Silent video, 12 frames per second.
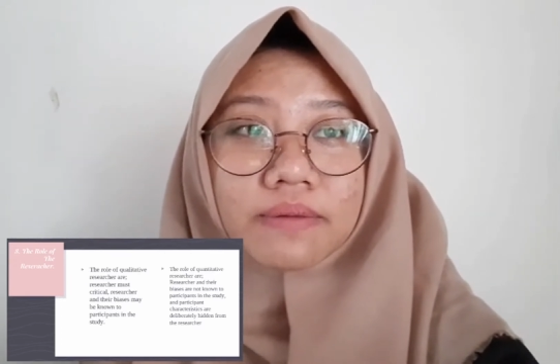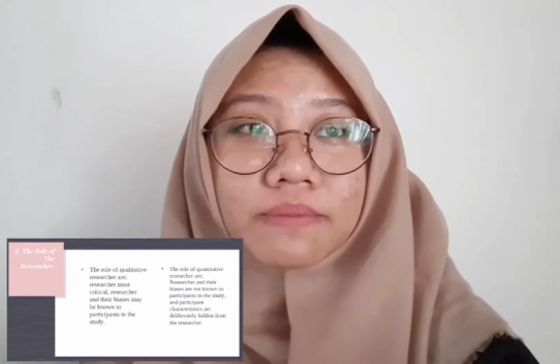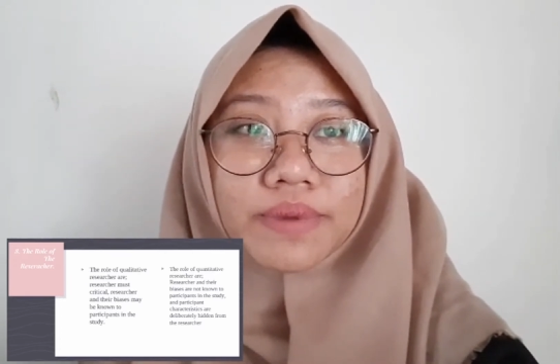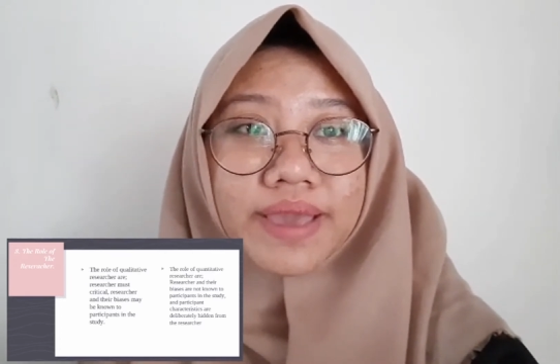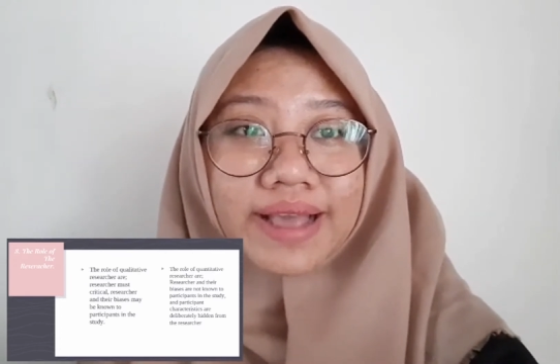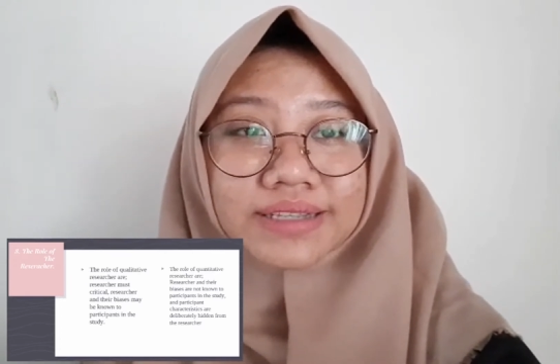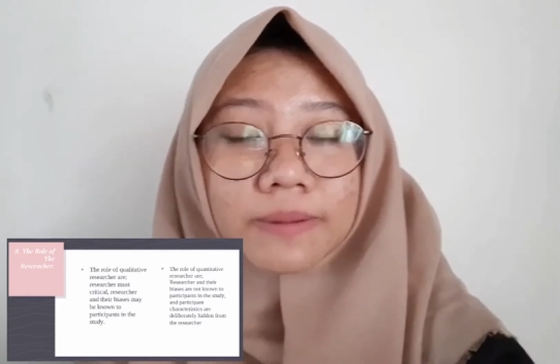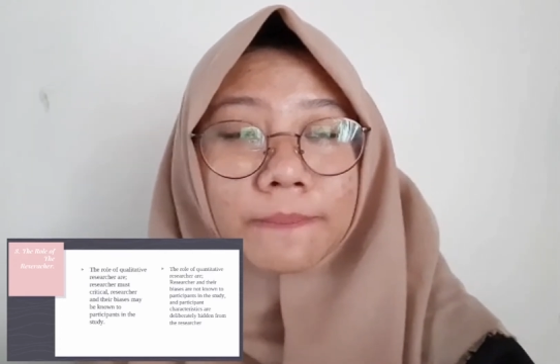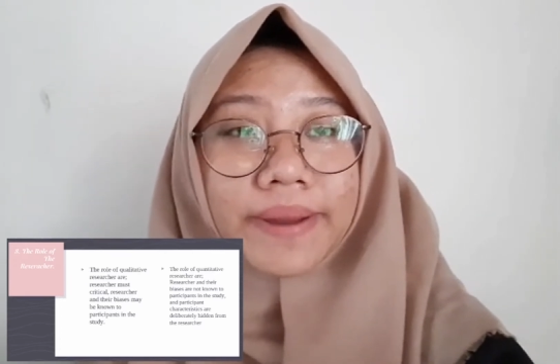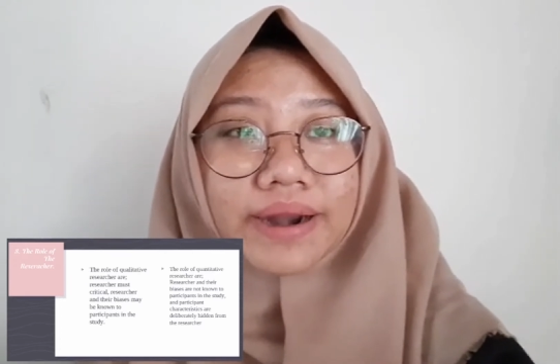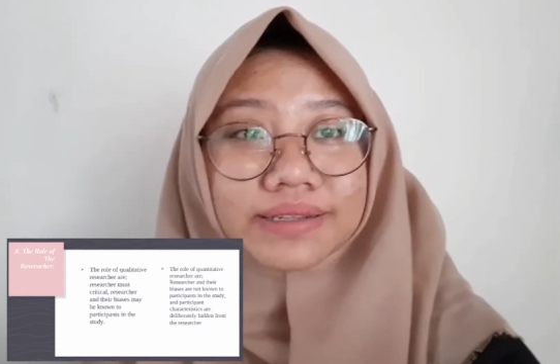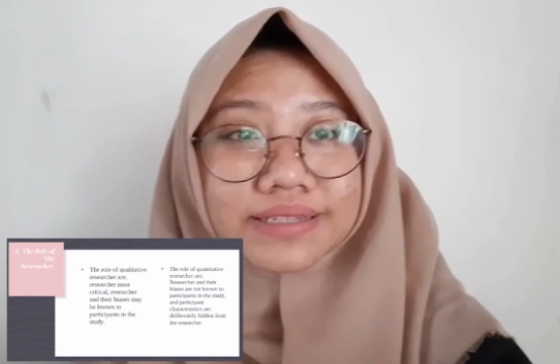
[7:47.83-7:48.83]
be as a
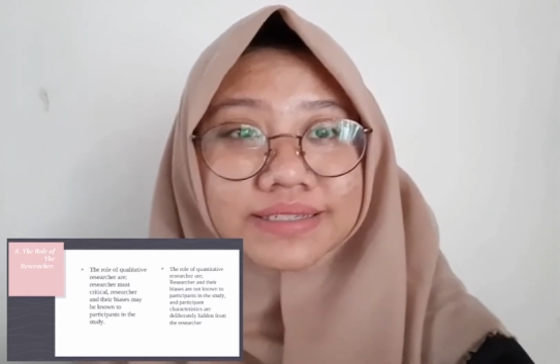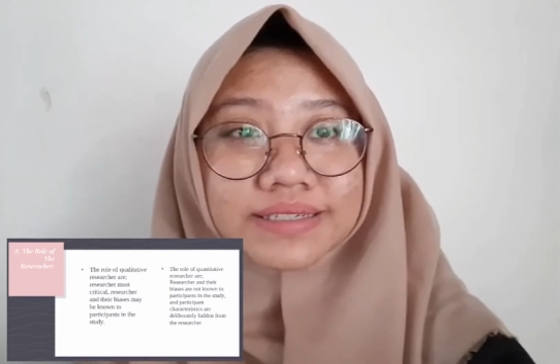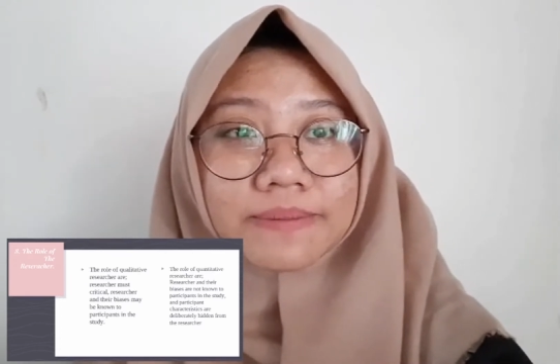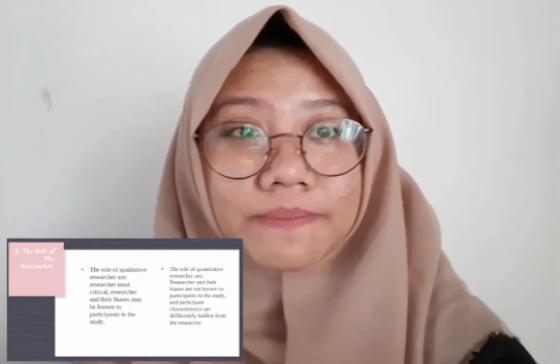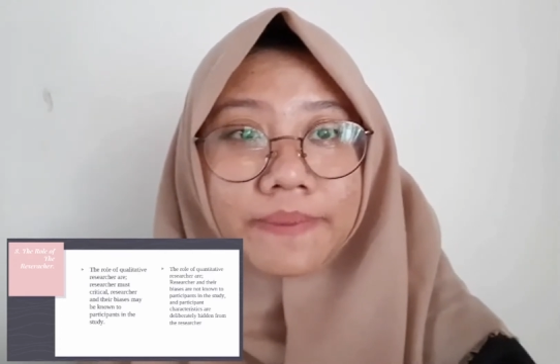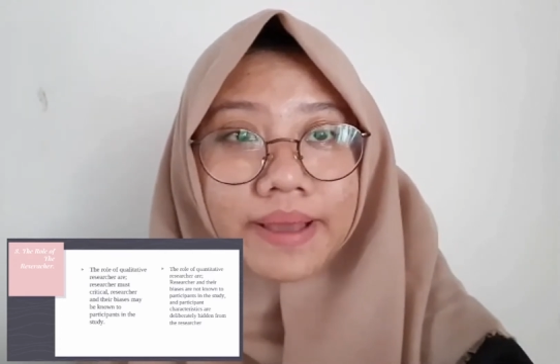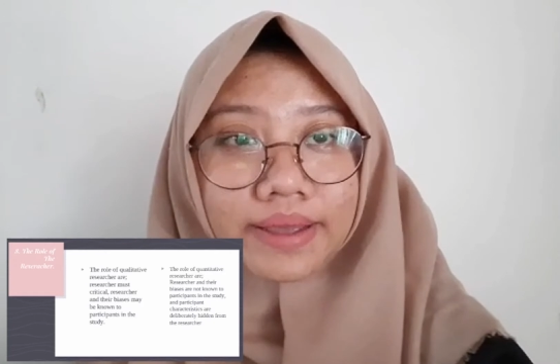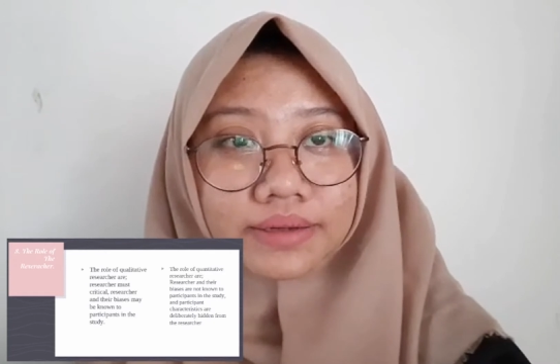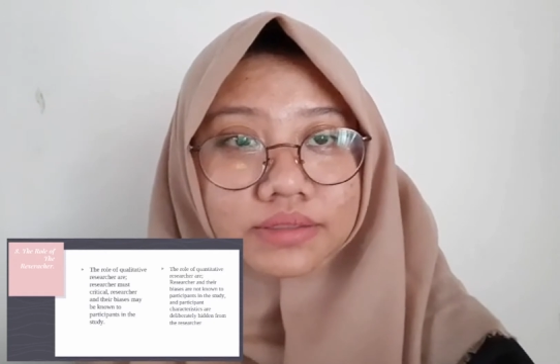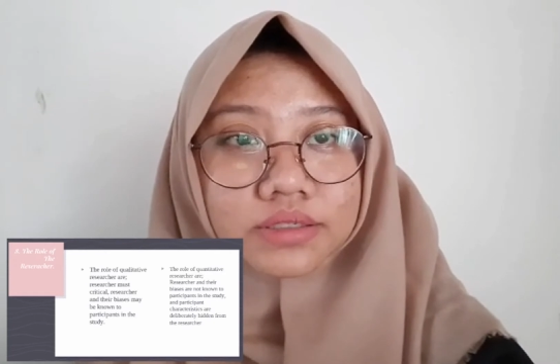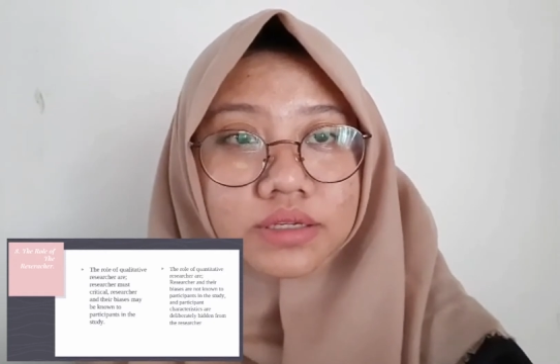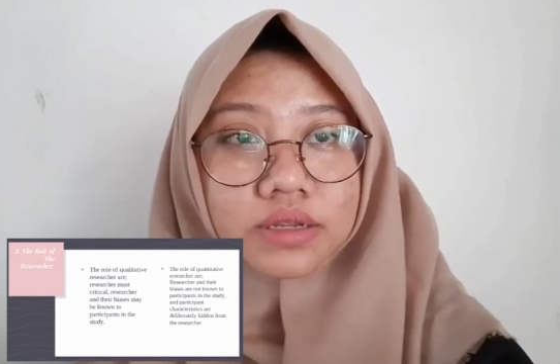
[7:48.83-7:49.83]

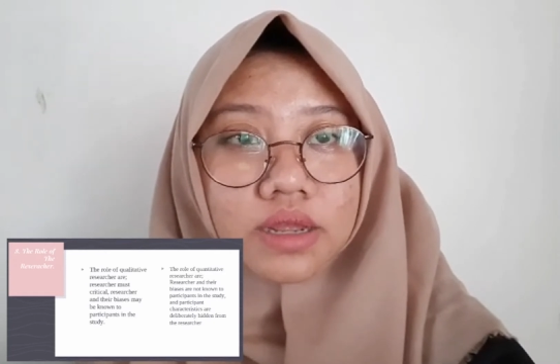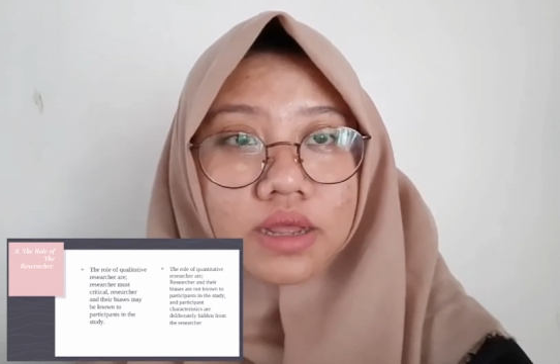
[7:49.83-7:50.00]
participant.